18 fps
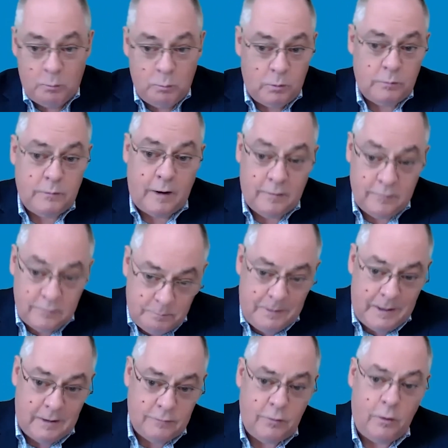well, does
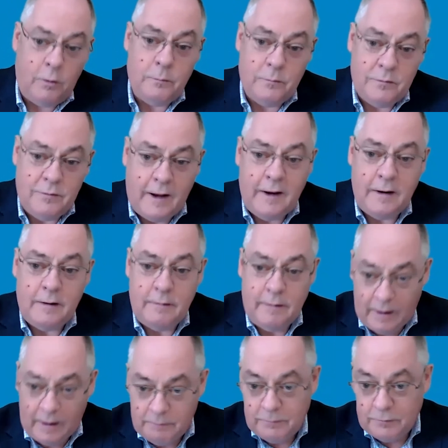Mayor Tom Tate
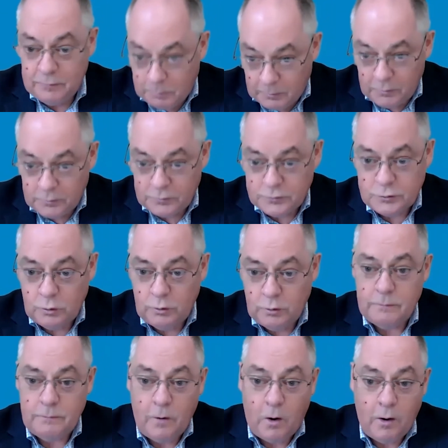have a spiritual
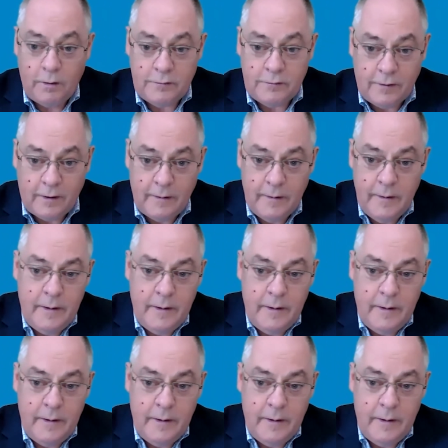advisor?